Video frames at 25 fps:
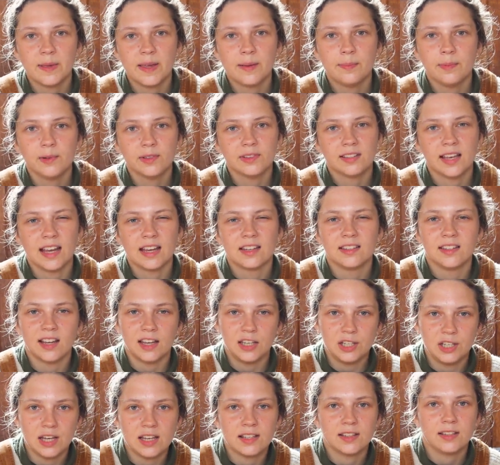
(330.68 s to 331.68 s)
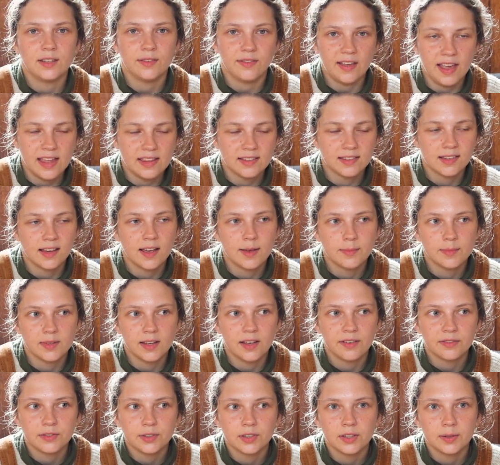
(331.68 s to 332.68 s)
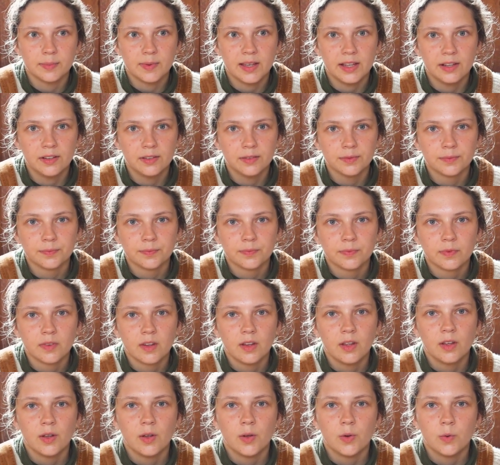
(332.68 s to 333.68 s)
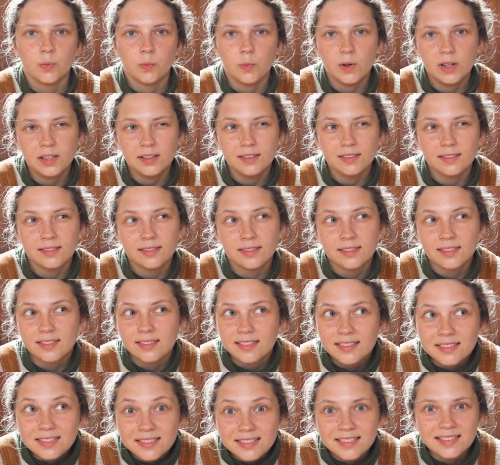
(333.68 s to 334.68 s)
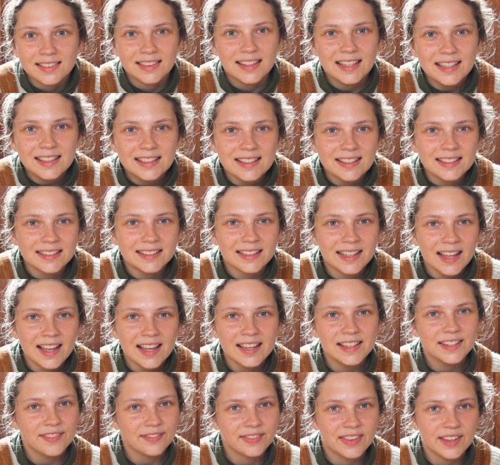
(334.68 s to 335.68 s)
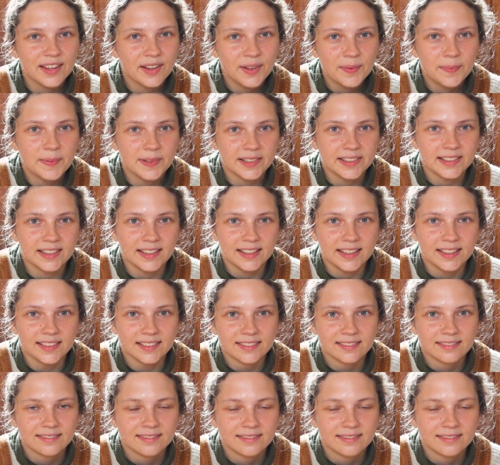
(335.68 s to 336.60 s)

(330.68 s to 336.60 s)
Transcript: people take digestive enzymes after a meal? Well, this is kind of the opposite.